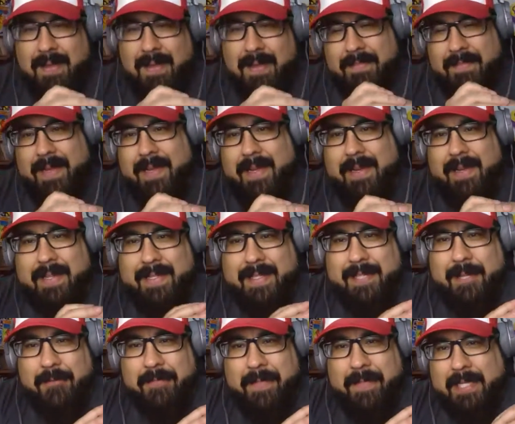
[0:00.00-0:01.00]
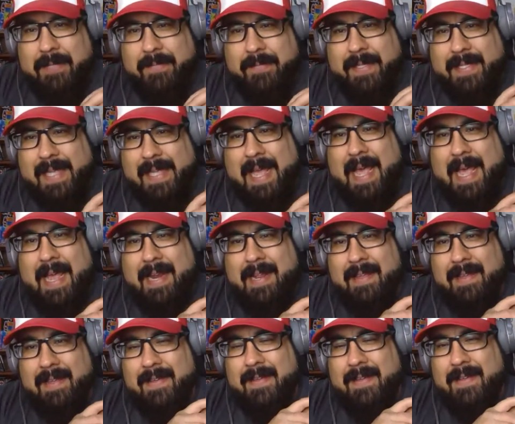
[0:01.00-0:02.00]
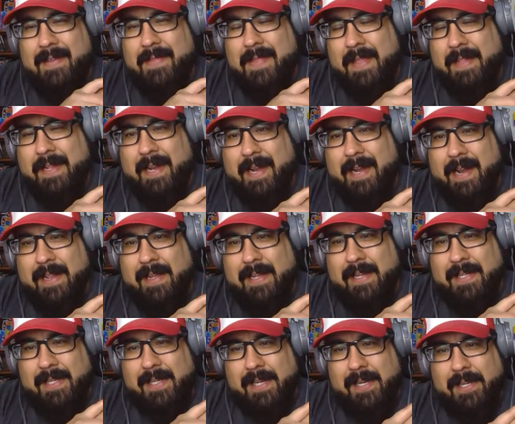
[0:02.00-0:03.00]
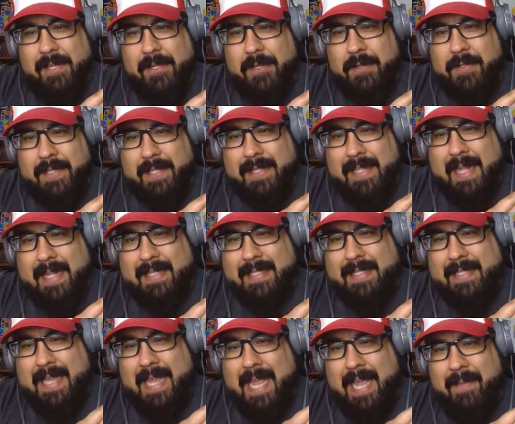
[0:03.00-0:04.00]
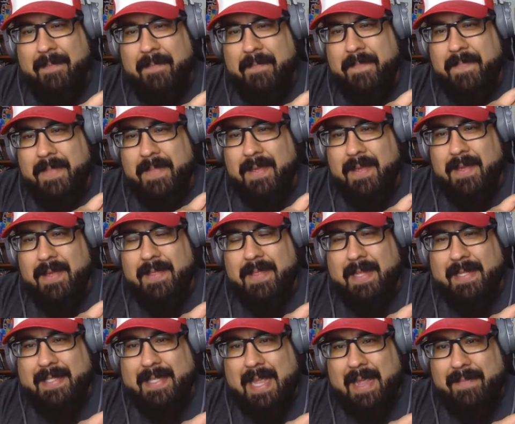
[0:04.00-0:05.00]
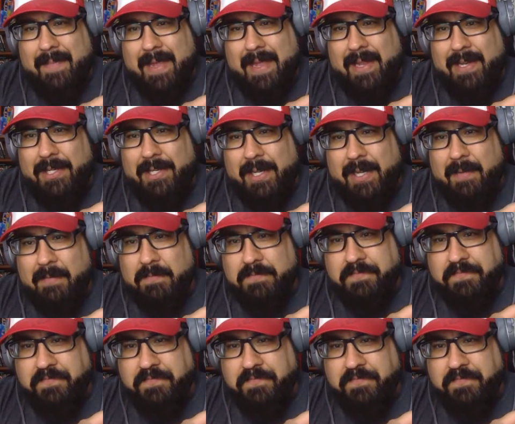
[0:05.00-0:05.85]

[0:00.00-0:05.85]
but it still makes me sad that they didn't continue using that same engine.